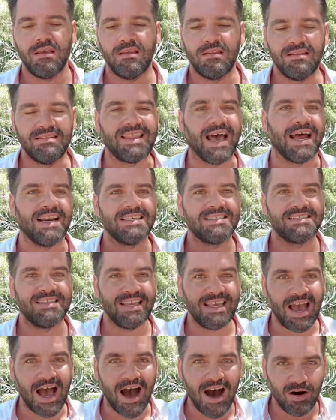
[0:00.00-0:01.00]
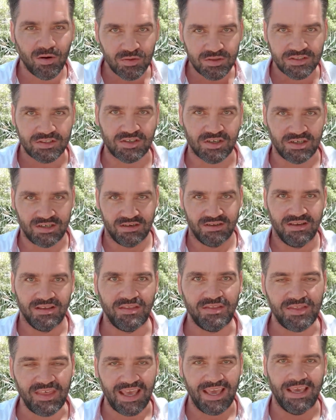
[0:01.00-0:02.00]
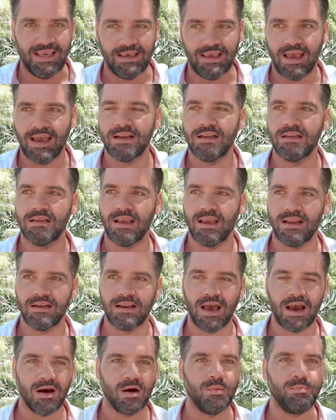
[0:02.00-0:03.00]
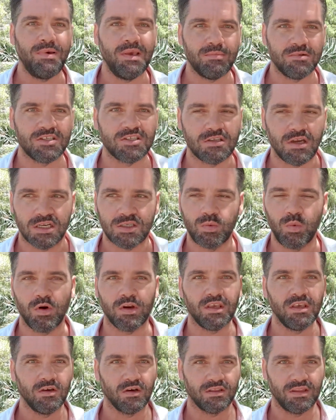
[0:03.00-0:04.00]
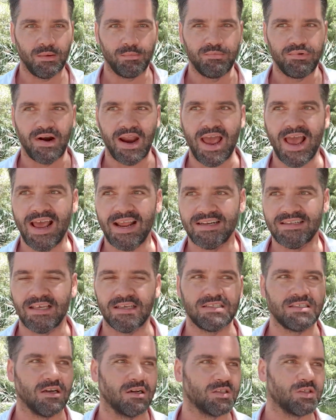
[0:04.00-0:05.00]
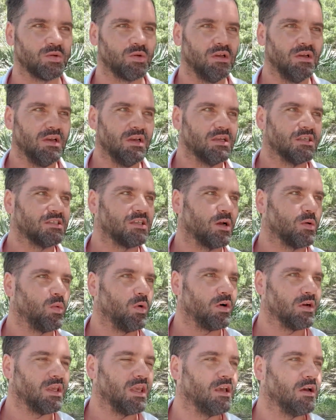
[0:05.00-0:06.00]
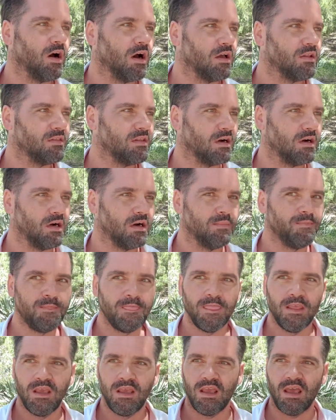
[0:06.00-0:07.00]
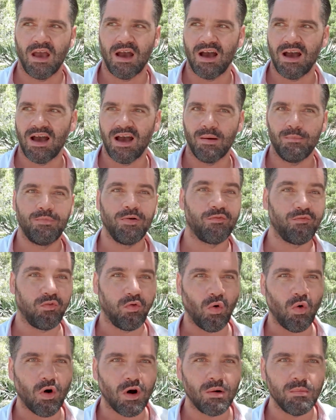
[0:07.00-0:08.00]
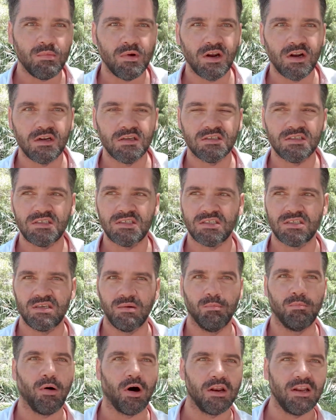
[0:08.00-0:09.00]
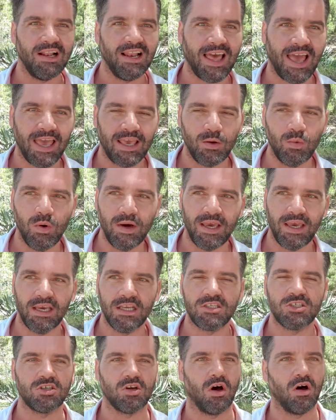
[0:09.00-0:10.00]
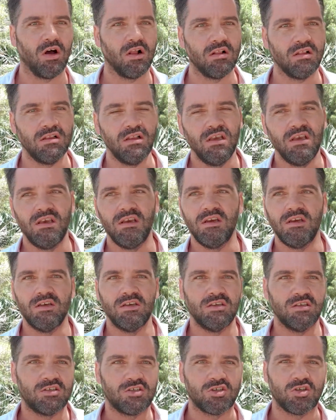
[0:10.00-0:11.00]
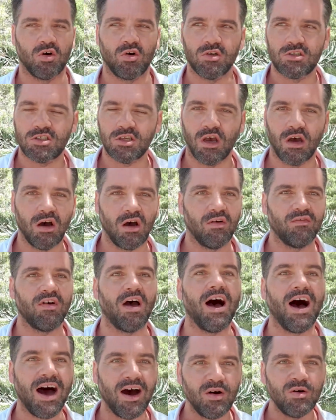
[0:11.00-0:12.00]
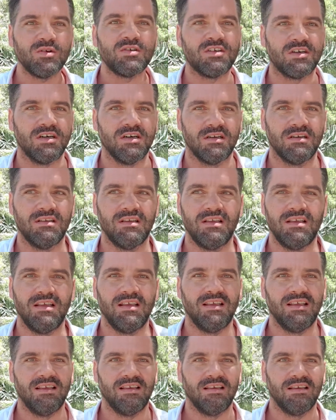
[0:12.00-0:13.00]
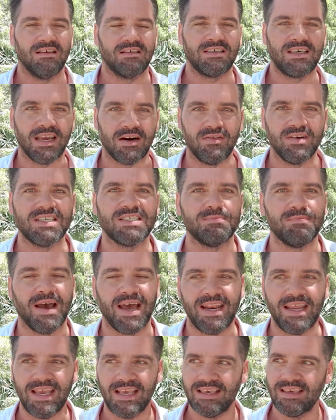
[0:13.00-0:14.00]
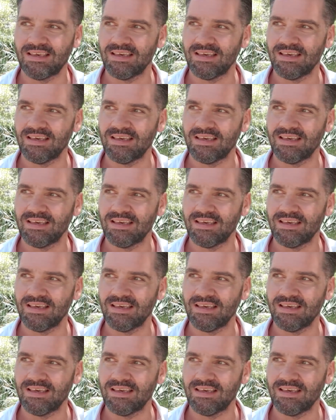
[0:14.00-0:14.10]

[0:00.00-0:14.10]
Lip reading: That is the outer thing, and now people start working on their brand, they start working on their performance, body language, all sorts of outer charismatic